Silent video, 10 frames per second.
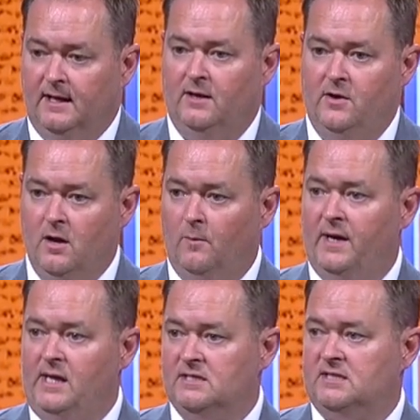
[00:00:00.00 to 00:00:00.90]

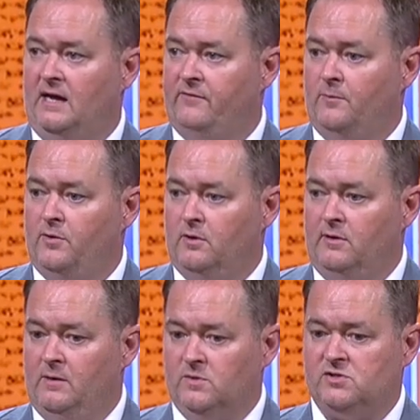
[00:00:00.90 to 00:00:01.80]
Nobody inside of our
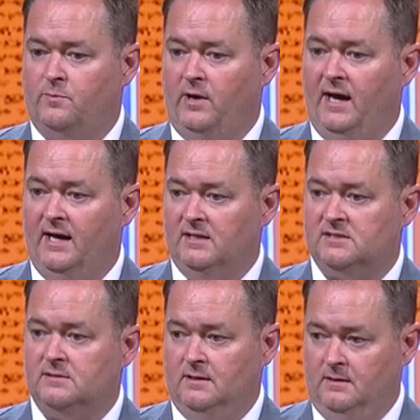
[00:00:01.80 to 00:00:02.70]
program was
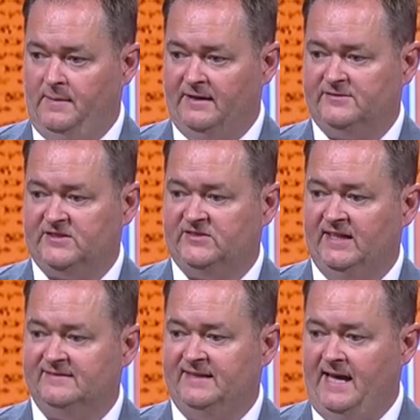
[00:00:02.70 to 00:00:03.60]
surprised by the
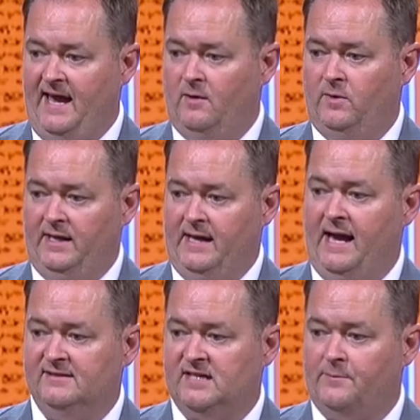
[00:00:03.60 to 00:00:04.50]
success that he had when he
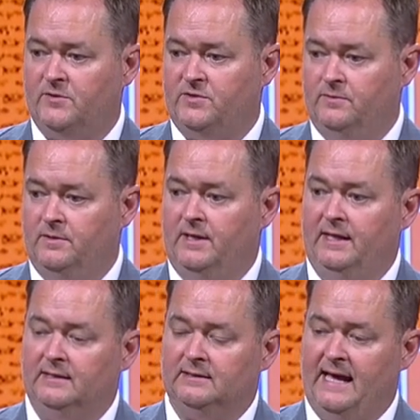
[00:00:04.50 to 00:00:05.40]
got his
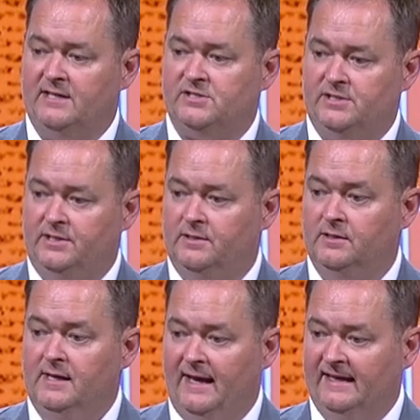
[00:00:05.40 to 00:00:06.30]
opportunity last year
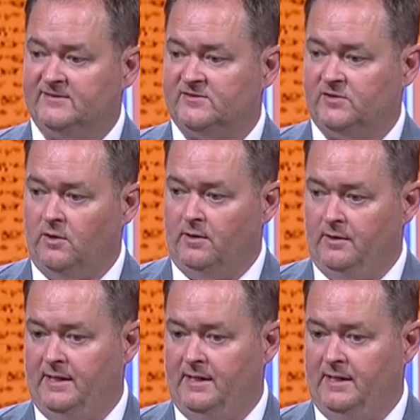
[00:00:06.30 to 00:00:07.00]
as a starter.